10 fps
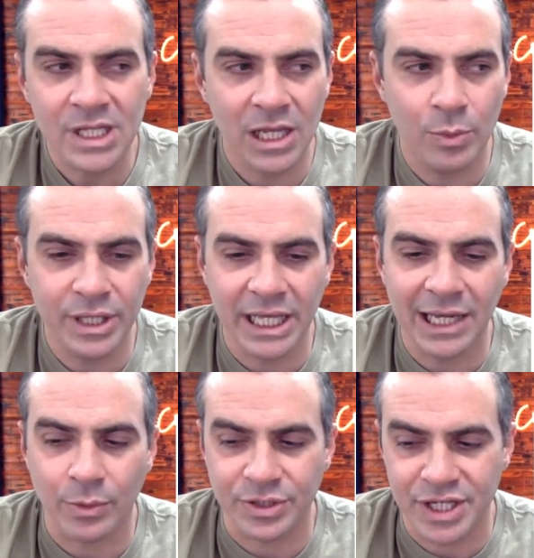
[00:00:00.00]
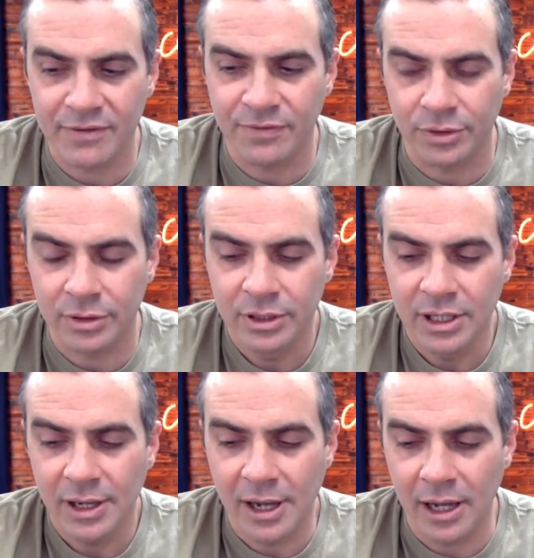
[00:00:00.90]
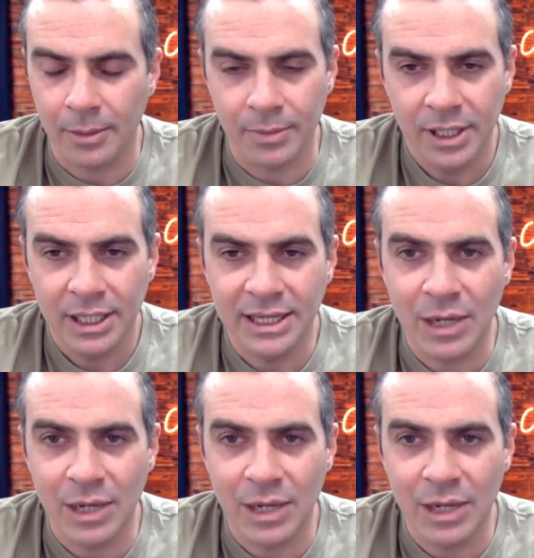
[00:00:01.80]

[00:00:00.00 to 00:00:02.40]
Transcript: And when they get resentful, they